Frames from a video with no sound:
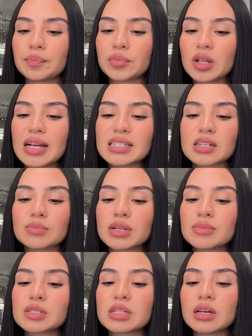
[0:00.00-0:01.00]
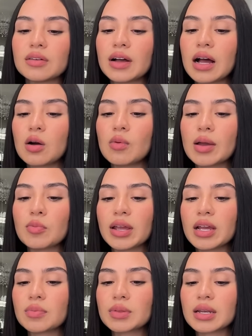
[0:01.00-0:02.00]
I sometimes love how I
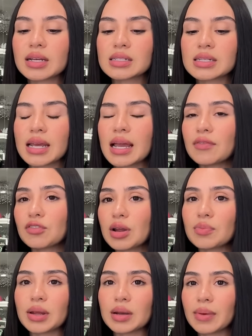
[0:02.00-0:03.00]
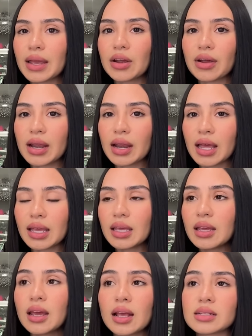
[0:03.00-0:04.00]
wake up the next day after I braid my hair at
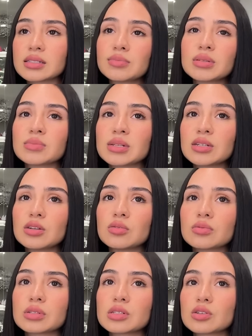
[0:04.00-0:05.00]
night, and sometimes I don't.